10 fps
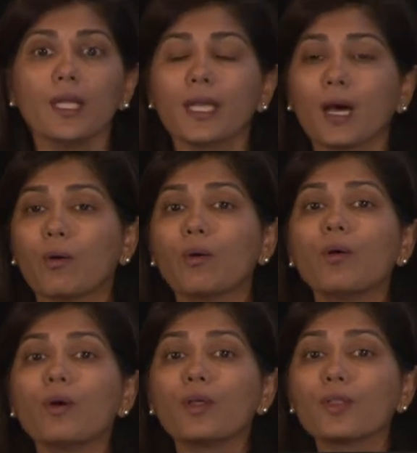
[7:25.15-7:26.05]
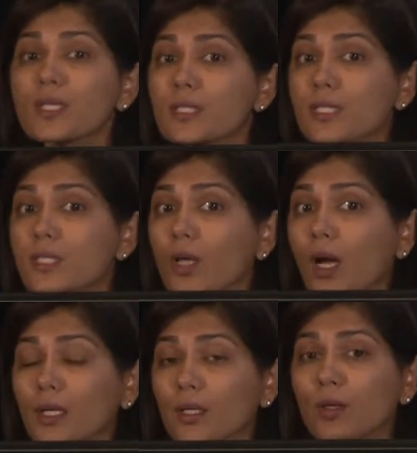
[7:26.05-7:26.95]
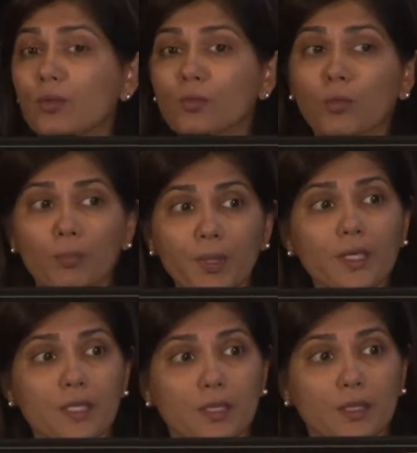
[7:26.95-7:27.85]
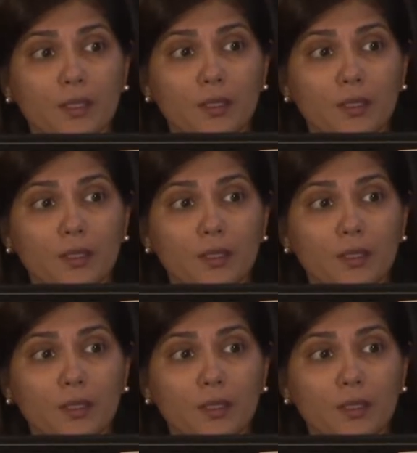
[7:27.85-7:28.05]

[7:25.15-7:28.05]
Now, this does not include morbidity.